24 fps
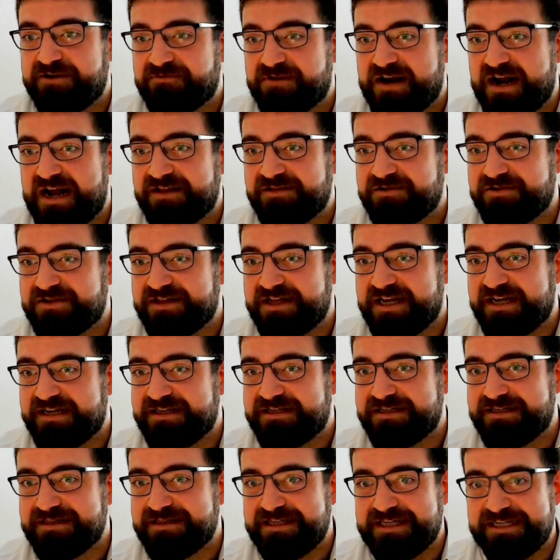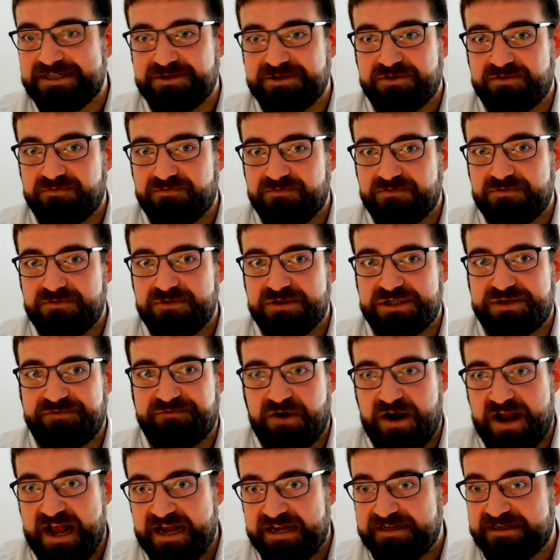rather than these are the rules
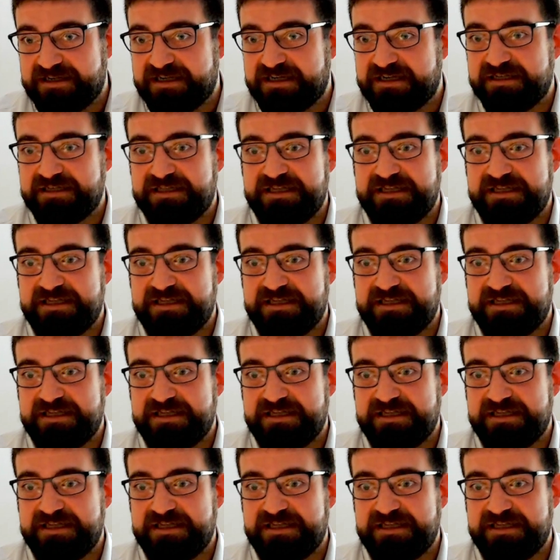for Aetna,